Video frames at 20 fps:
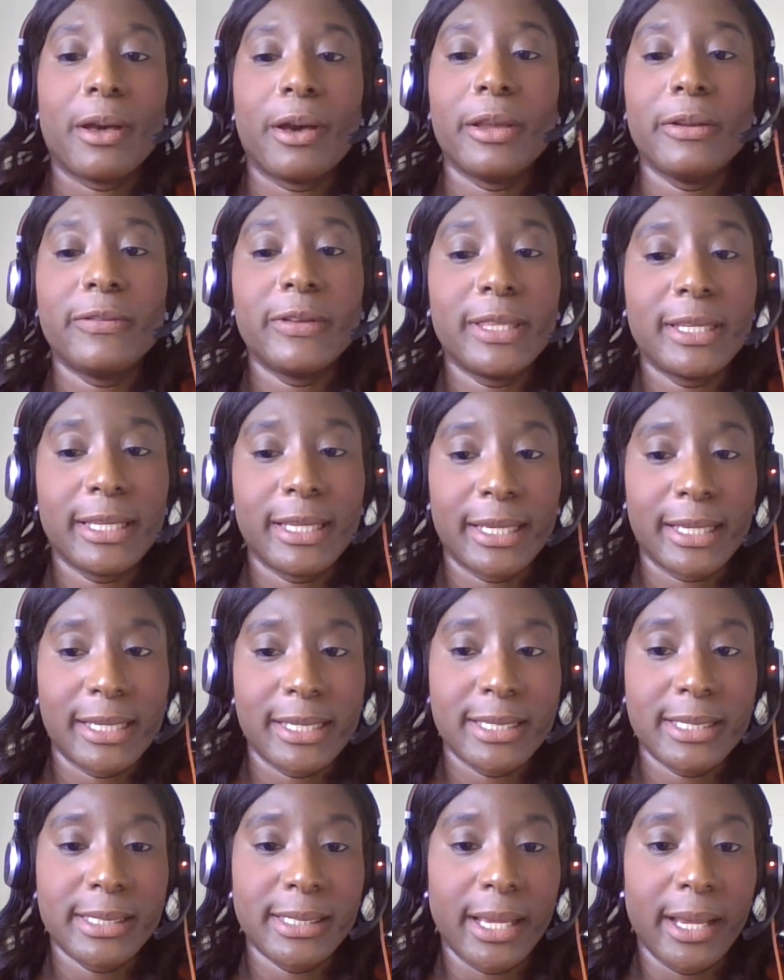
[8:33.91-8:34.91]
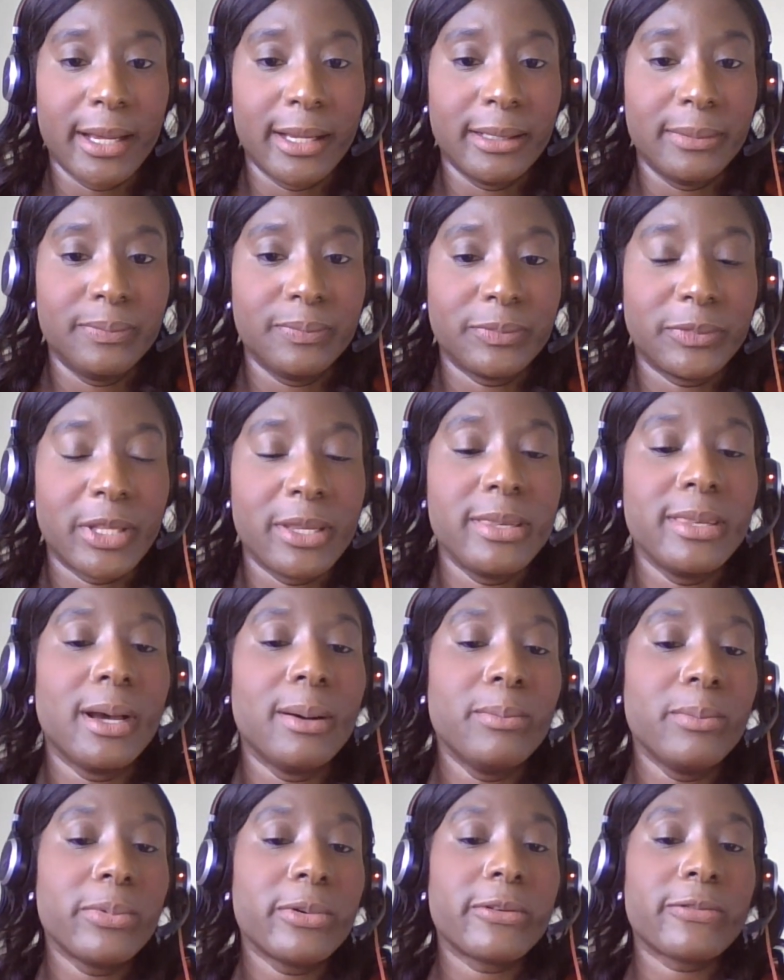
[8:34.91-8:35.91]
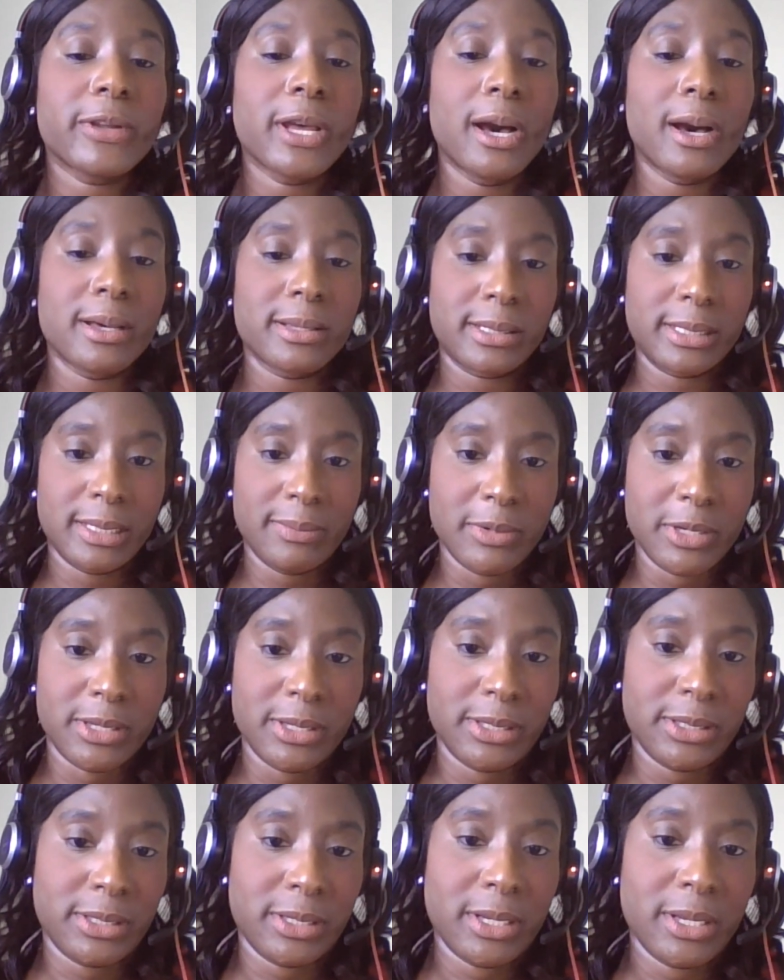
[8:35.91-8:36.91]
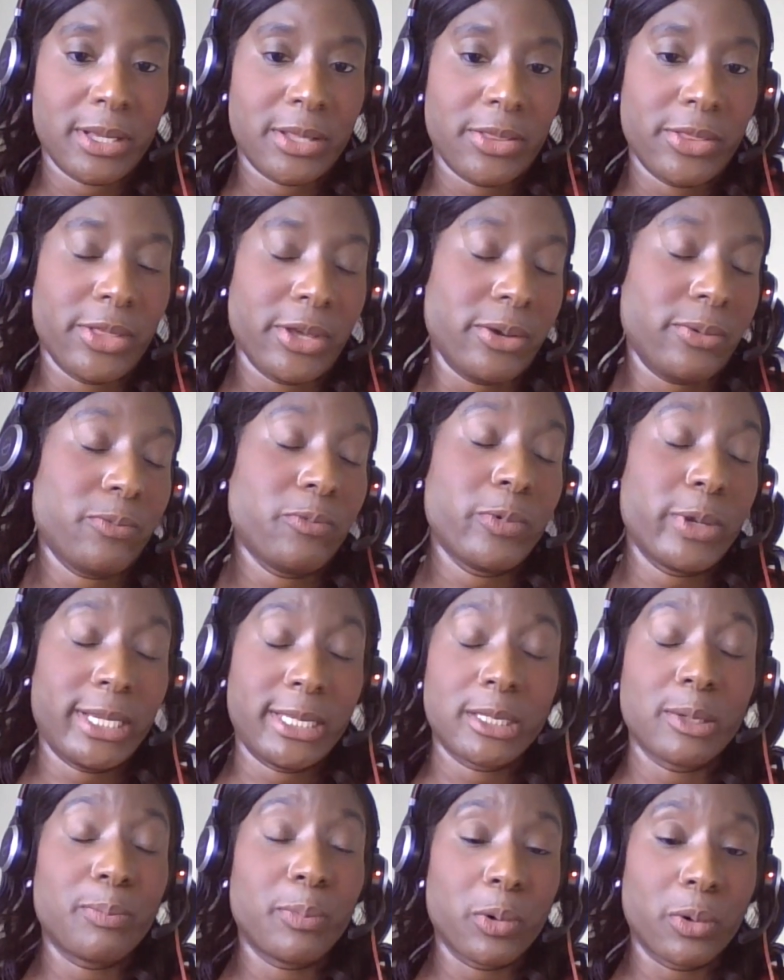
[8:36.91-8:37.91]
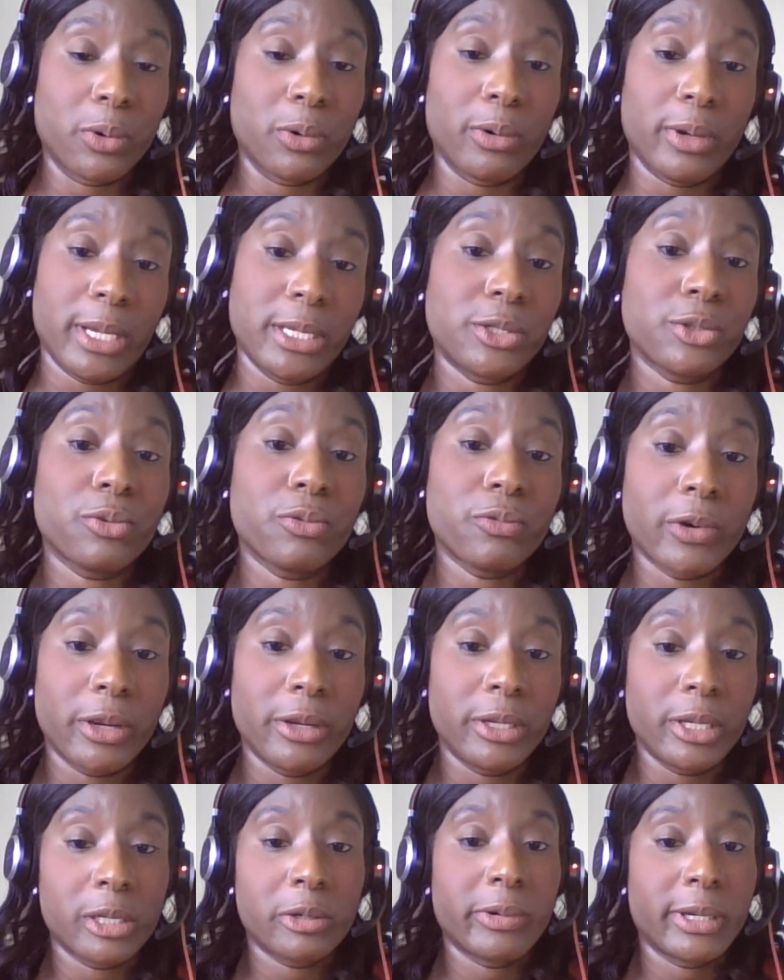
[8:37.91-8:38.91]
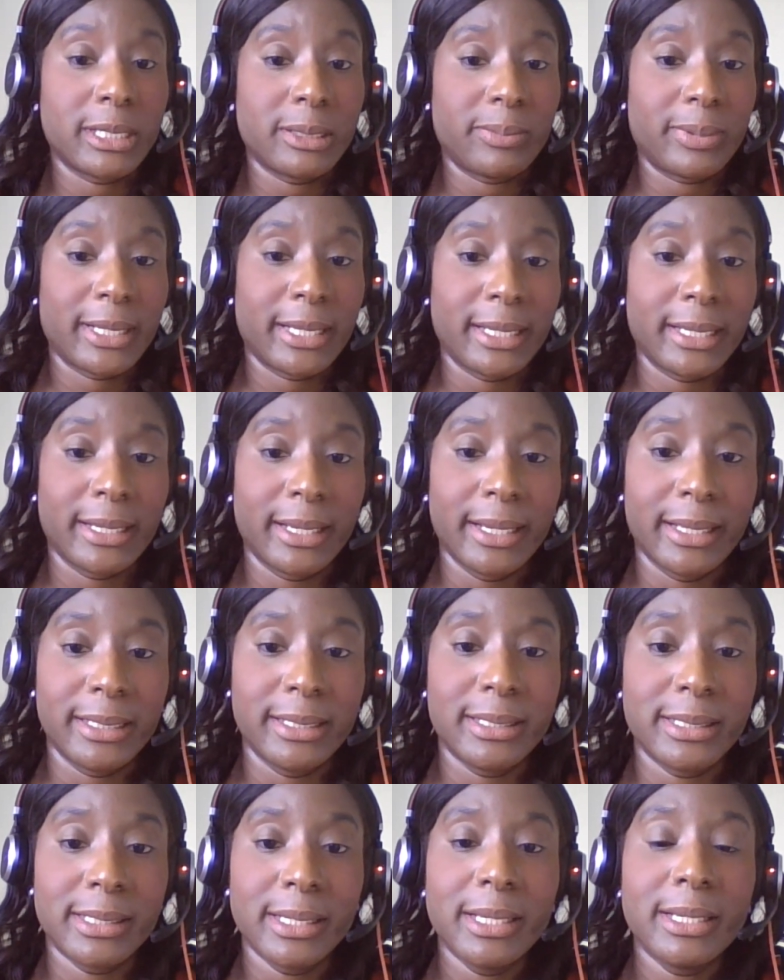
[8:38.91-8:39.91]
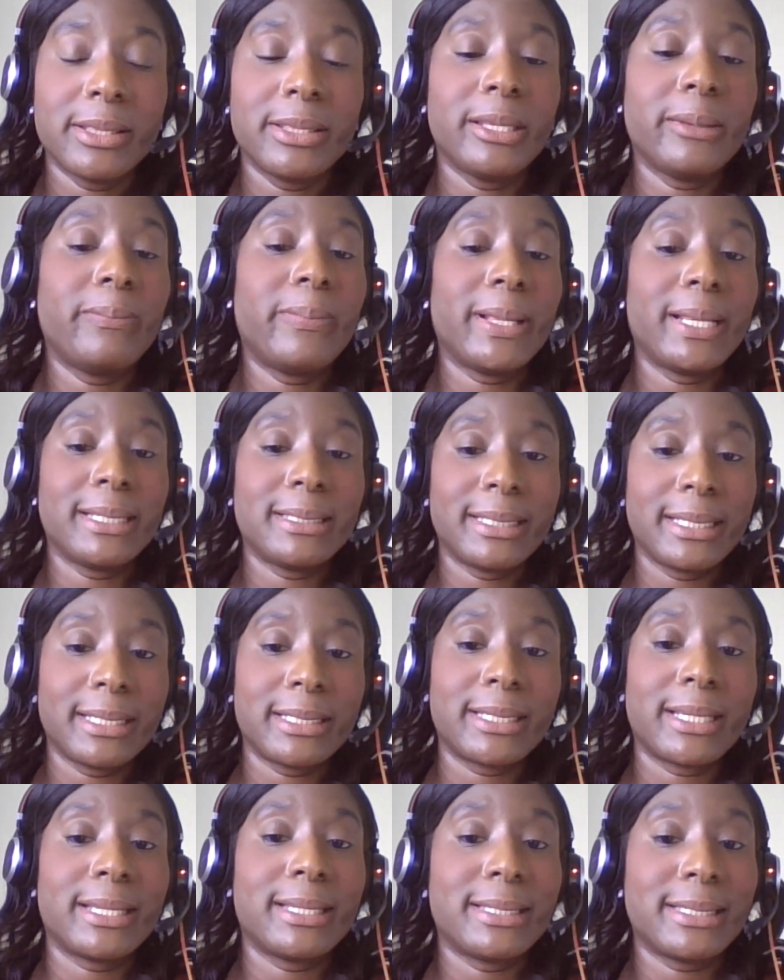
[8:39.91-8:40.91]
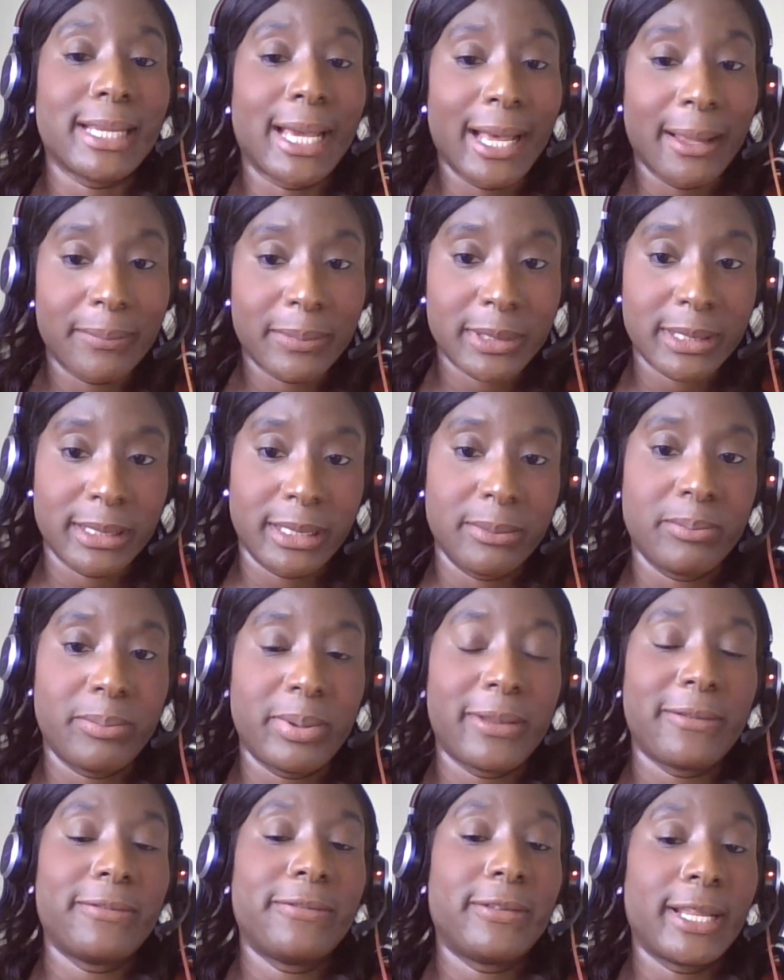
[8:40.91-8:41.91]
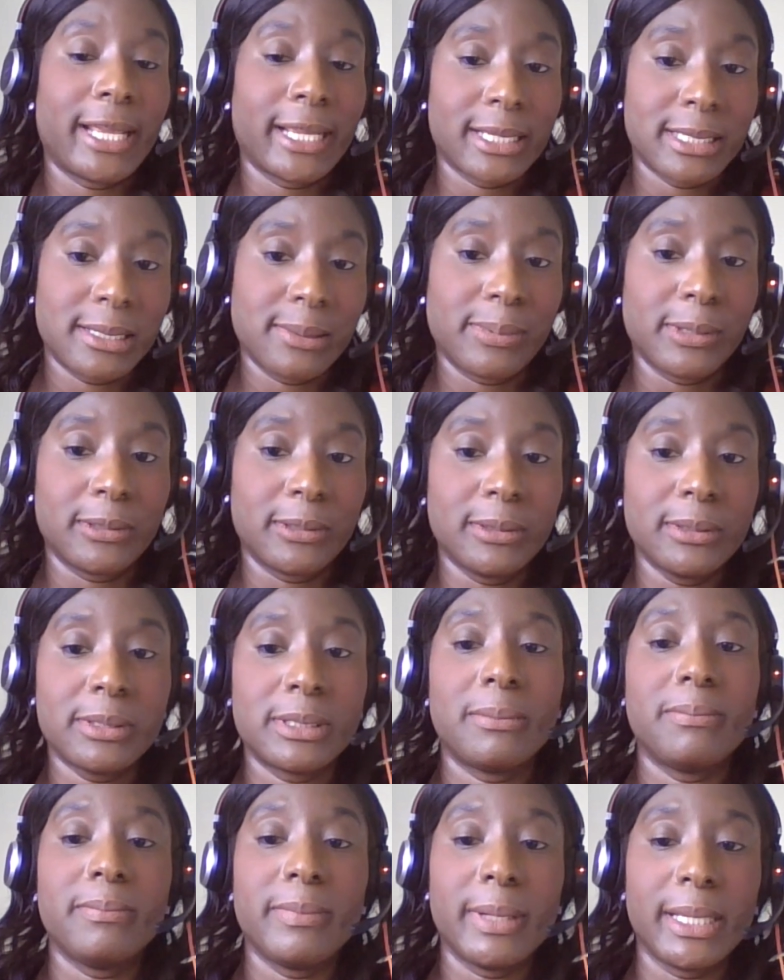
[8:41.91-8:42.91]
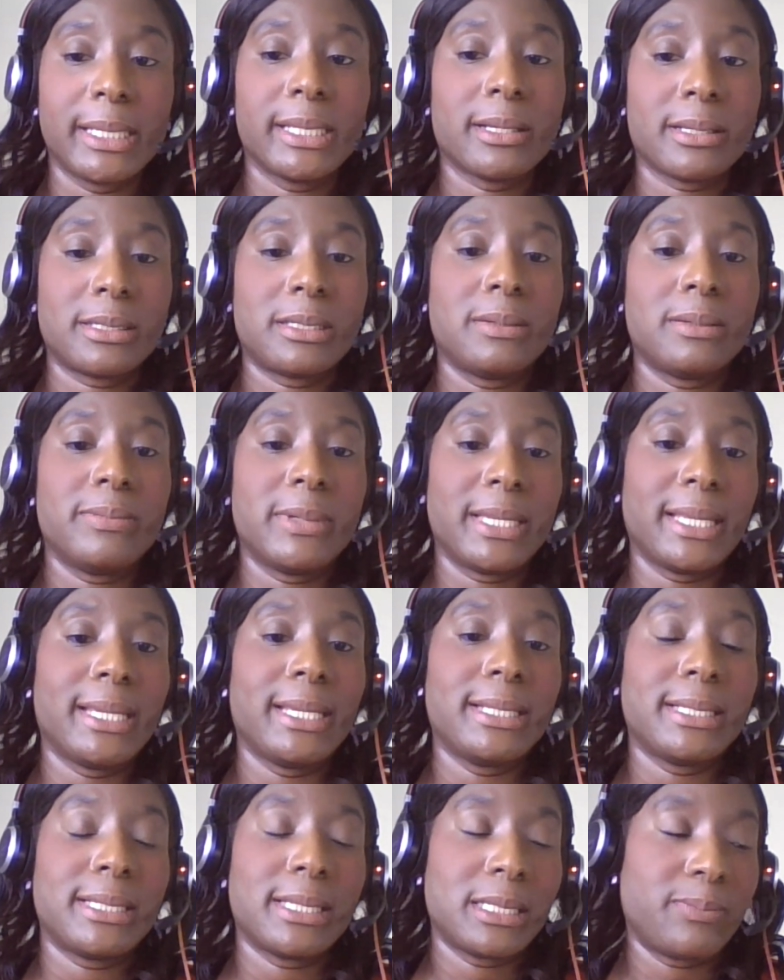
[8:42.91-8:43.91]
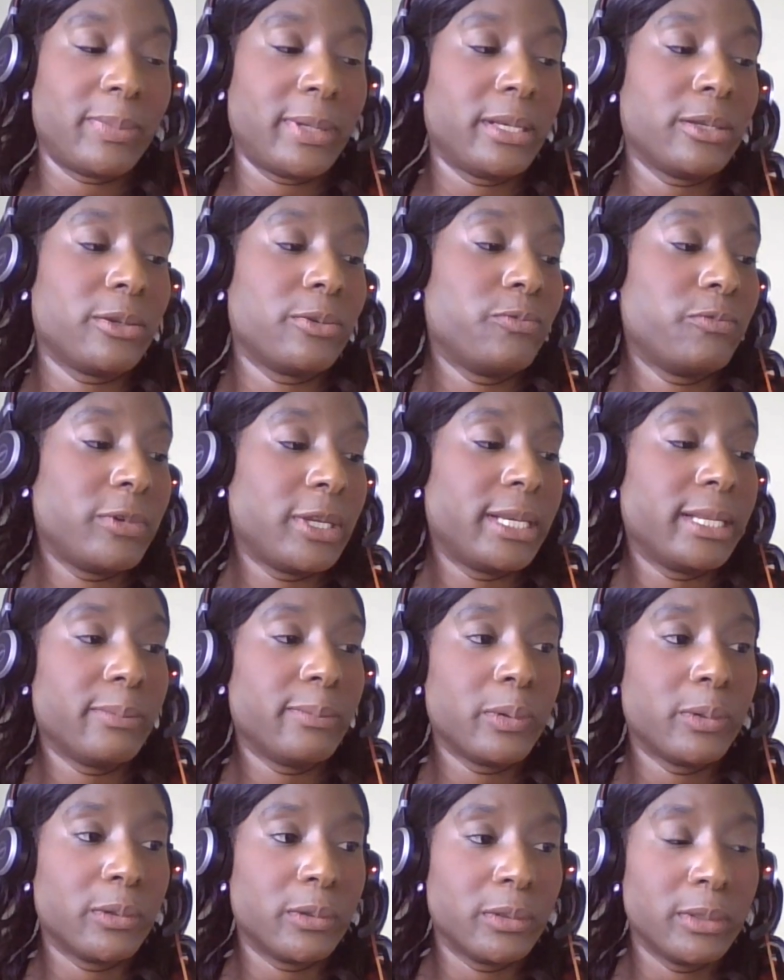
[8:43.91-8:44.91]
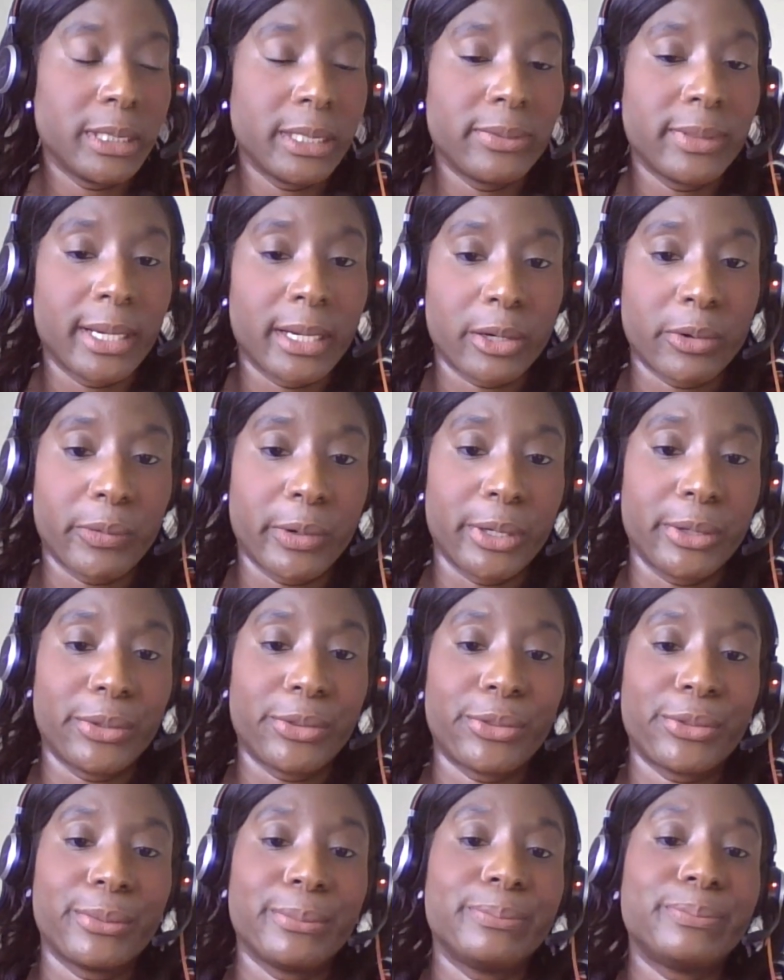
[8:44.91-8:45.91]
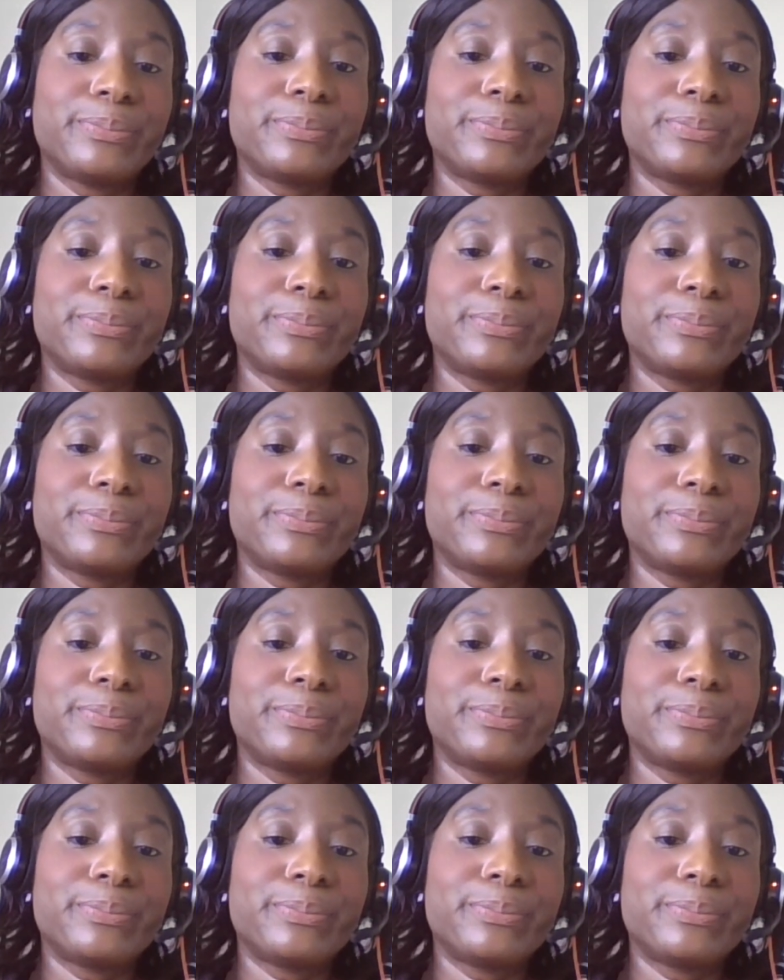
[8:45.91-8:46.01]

Over the years, the number of customers that we support has grown incredibly, and the ability to adapt and be flexible to meet customer needs has been really important in that growth.